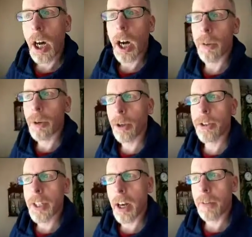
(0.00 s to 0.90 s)

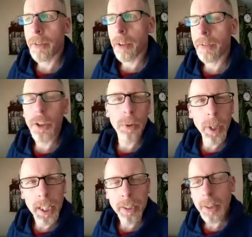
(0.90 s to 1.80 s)
Rose now for a few
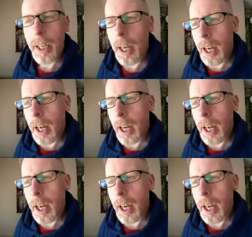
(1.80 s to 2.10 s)
weeks.